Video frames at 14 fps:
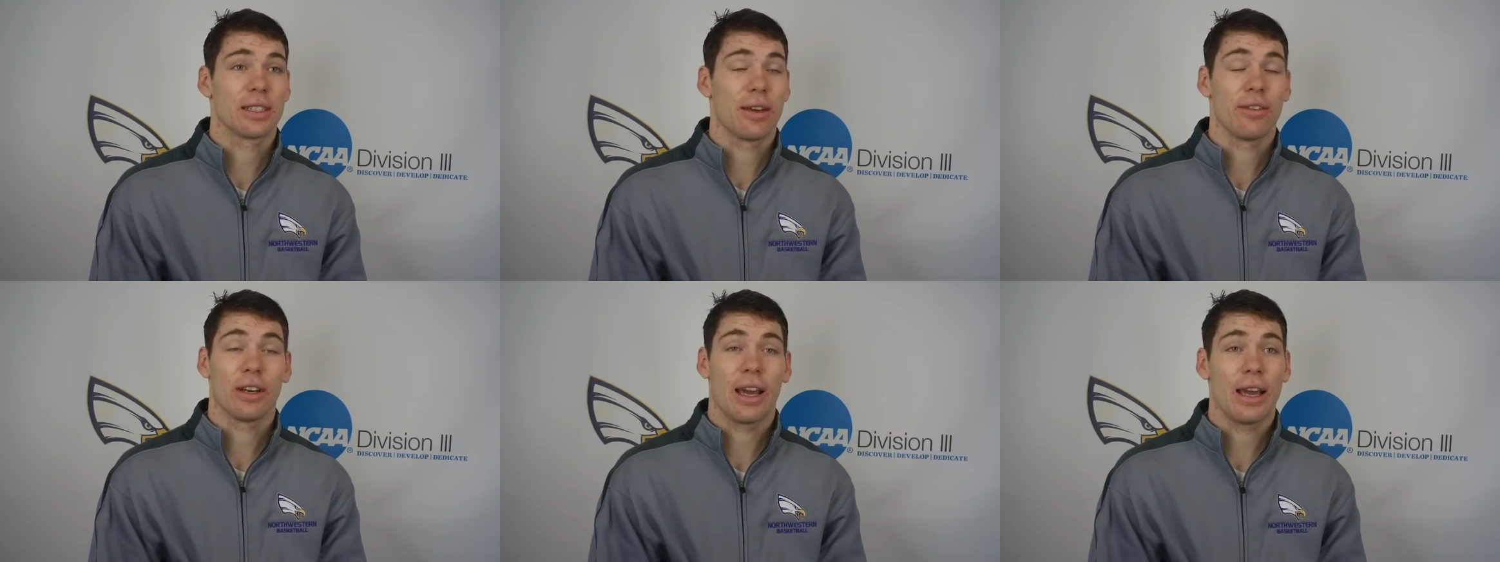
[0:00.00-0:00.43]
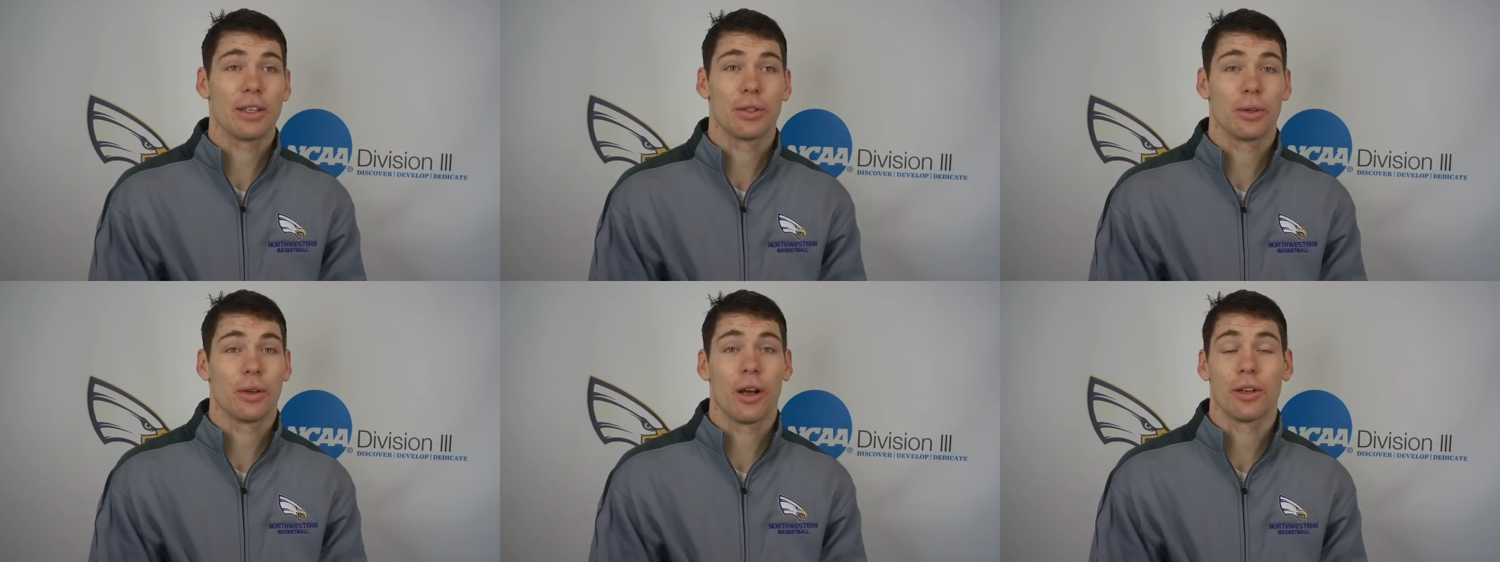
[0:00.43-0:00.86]
seven
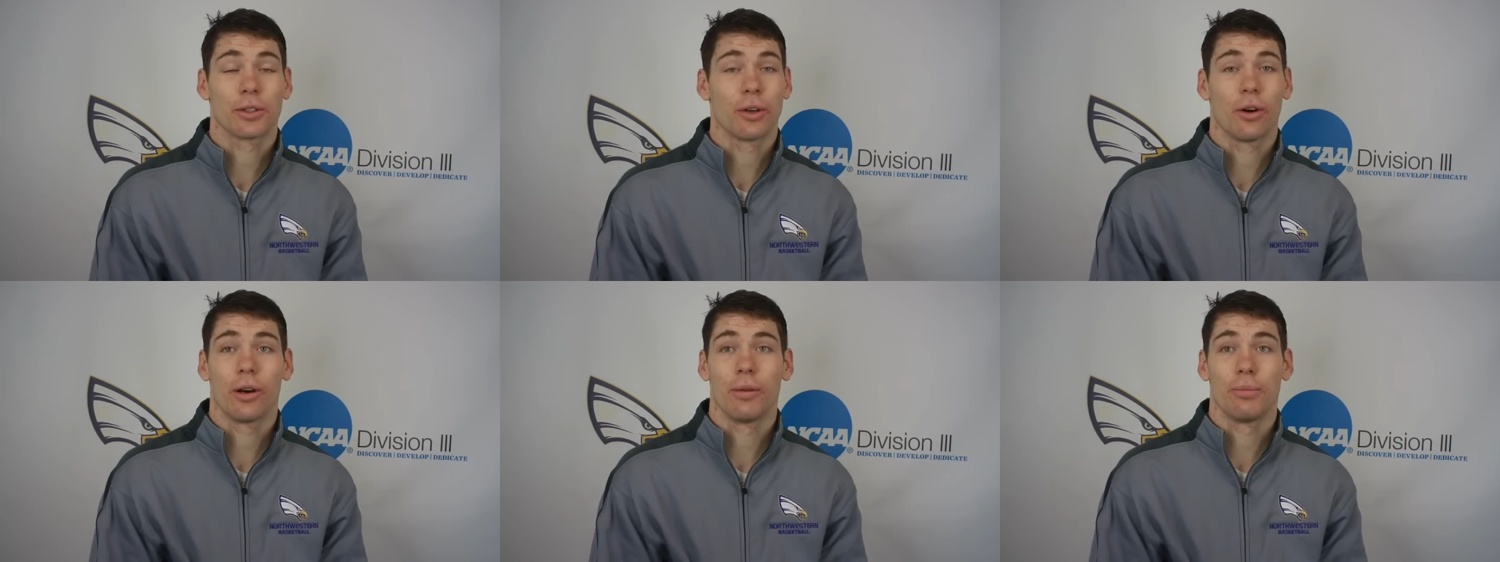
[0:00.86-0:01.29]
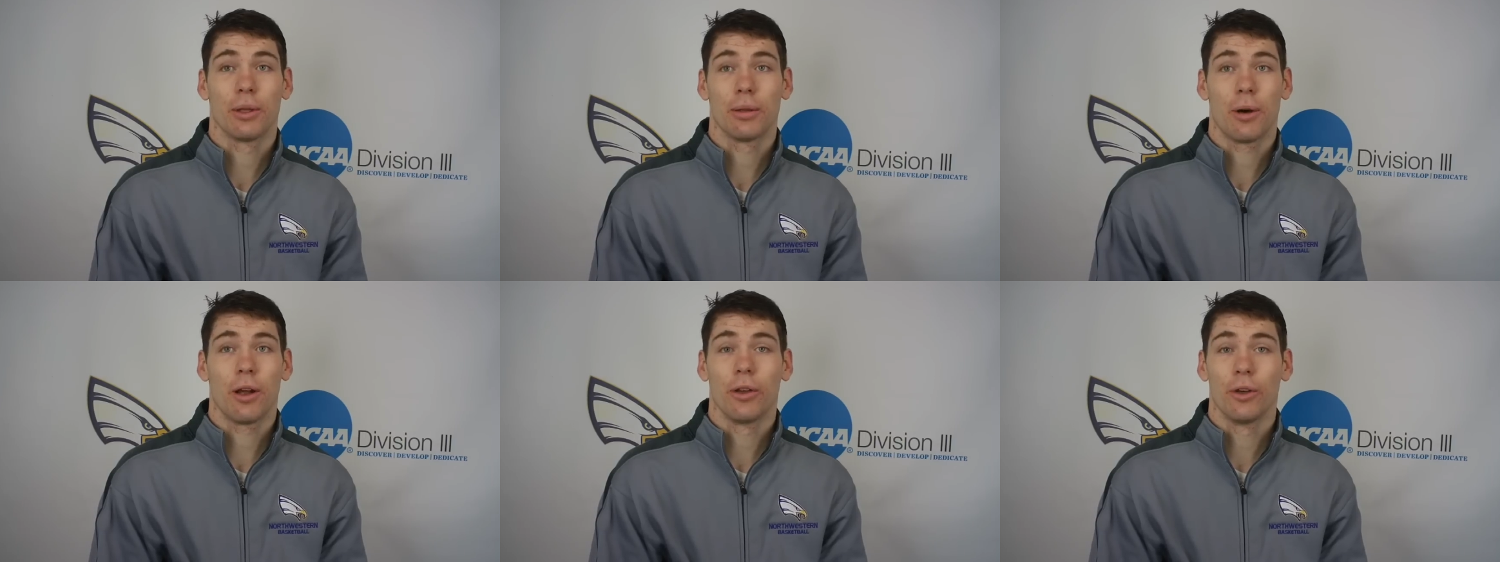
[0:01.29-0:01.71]
guys who can all score and put
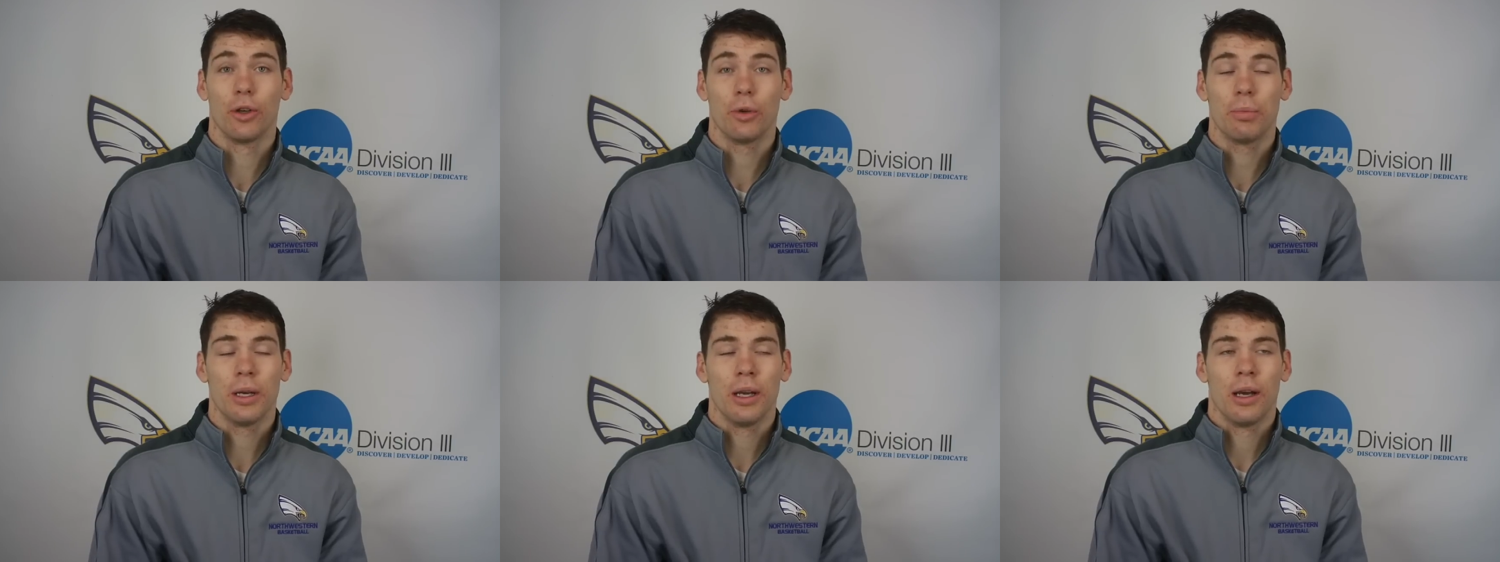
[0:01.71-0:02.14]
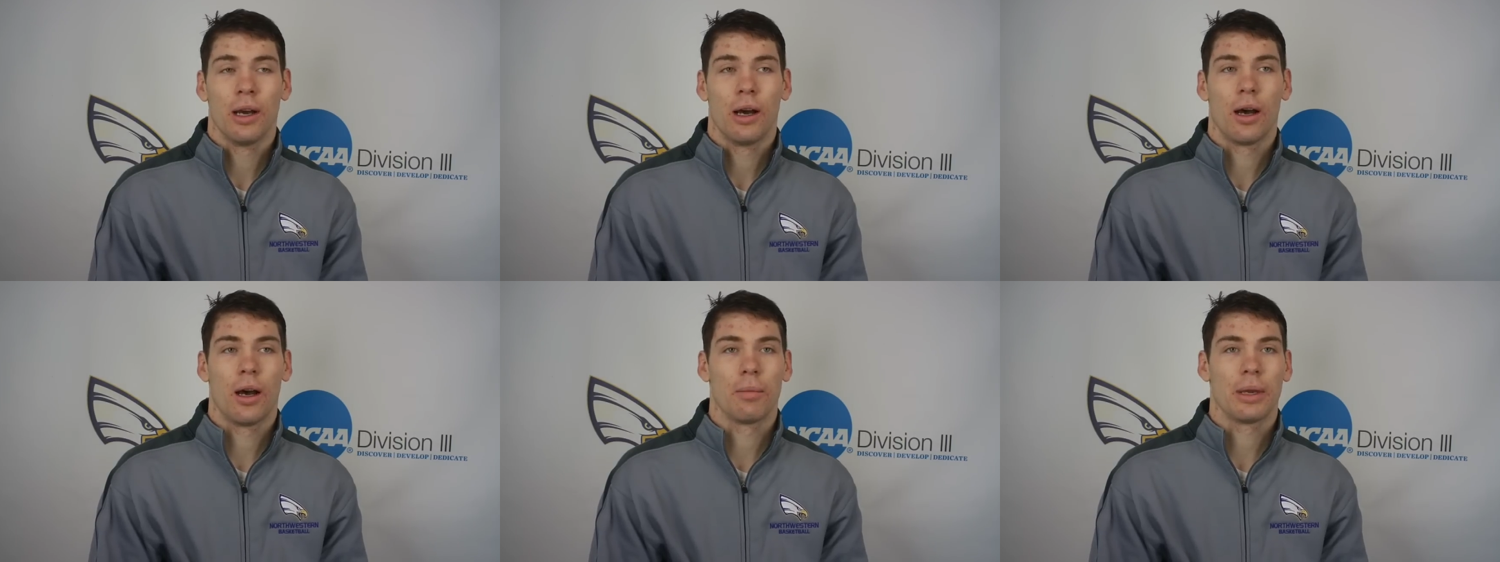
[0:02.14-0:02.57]
the ball in the
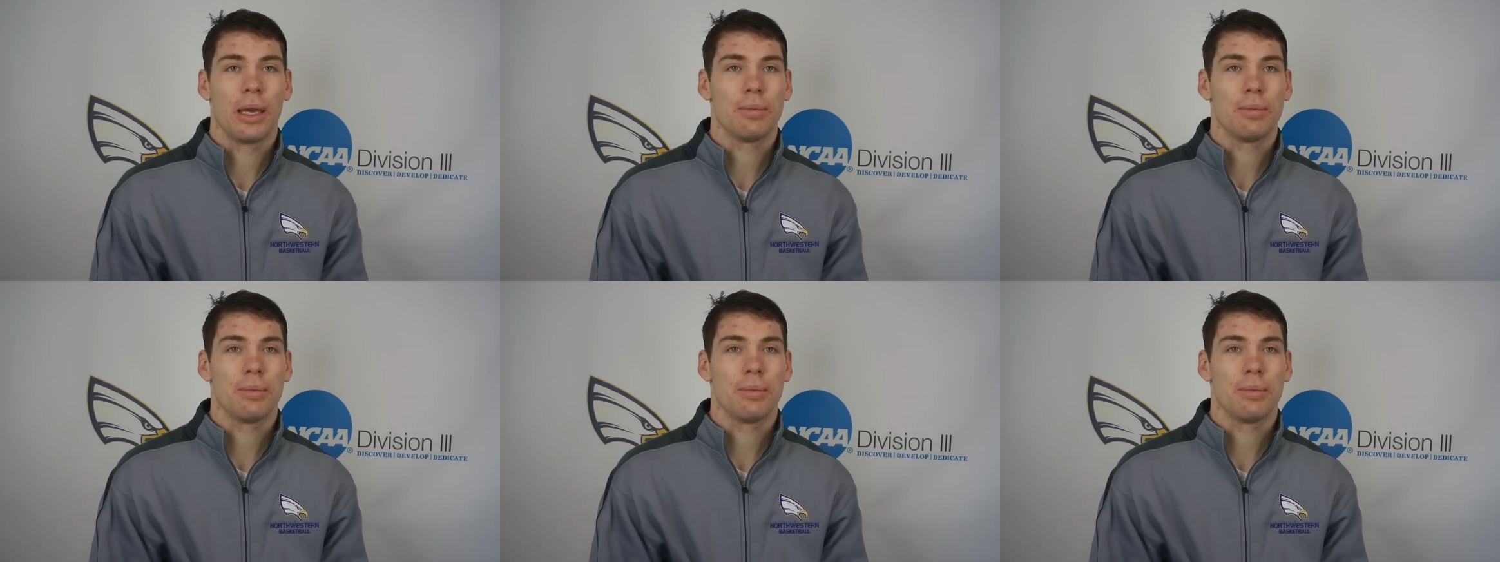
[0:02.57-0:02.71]
hoop.